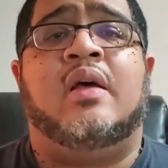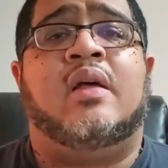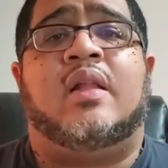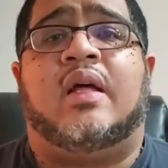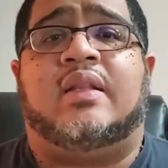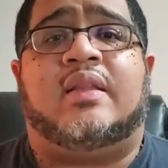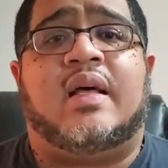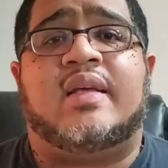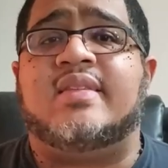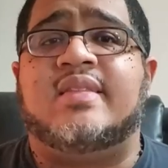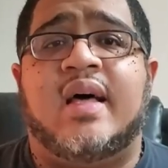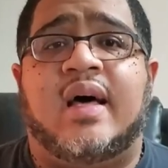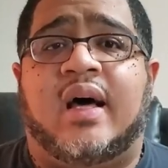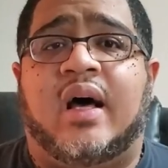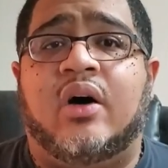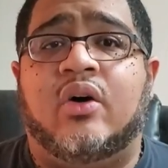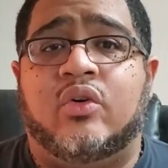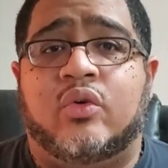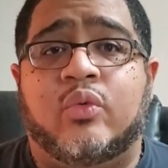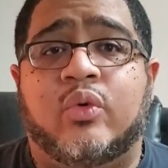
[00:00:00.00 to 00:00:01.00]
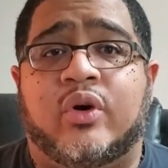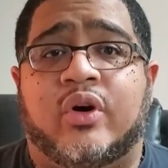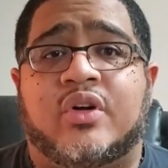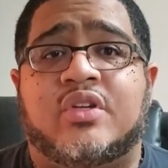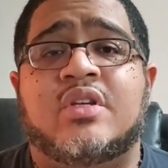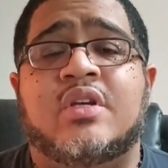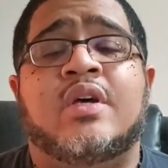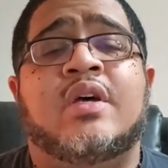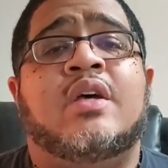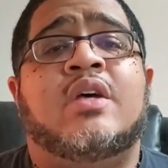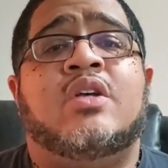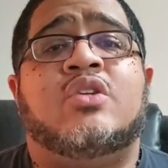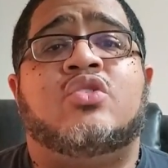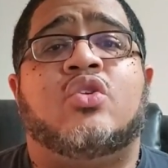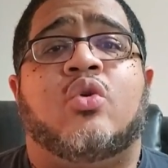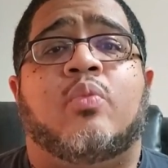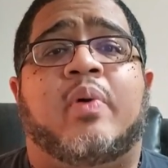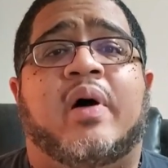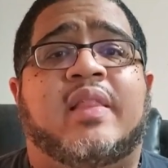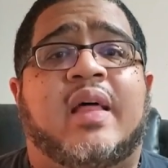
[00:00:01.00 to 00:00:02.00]
Like that's not how it works.
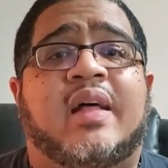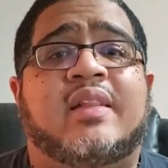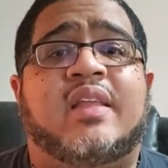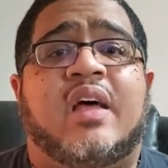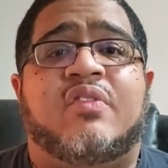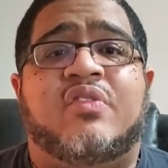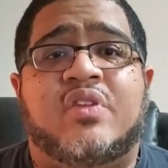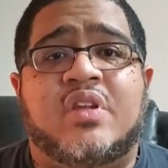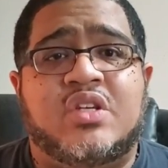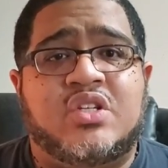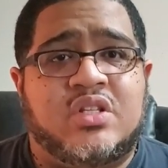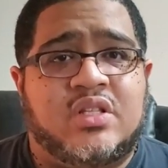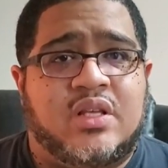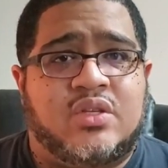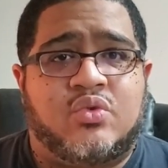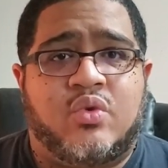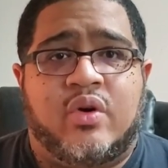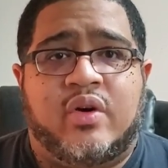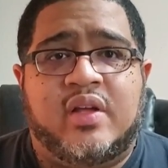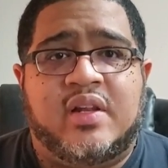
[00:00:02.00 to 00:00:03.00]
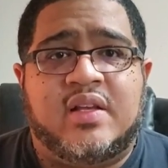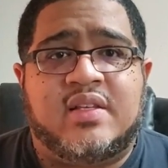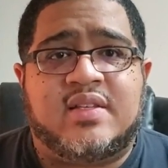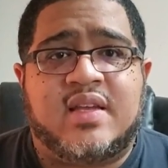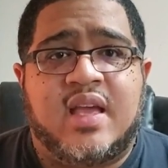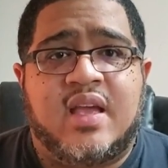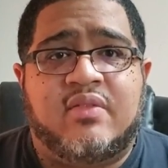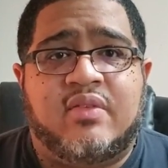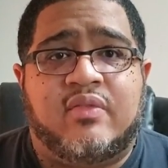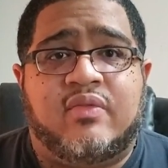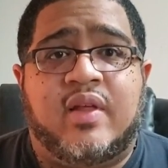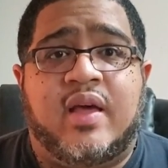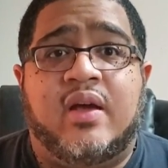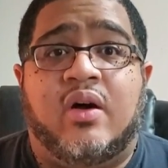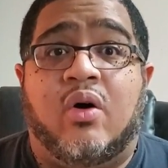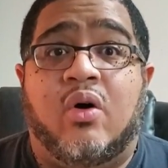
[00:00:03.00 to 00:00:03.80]
So by that definition that Square Enix gave of like,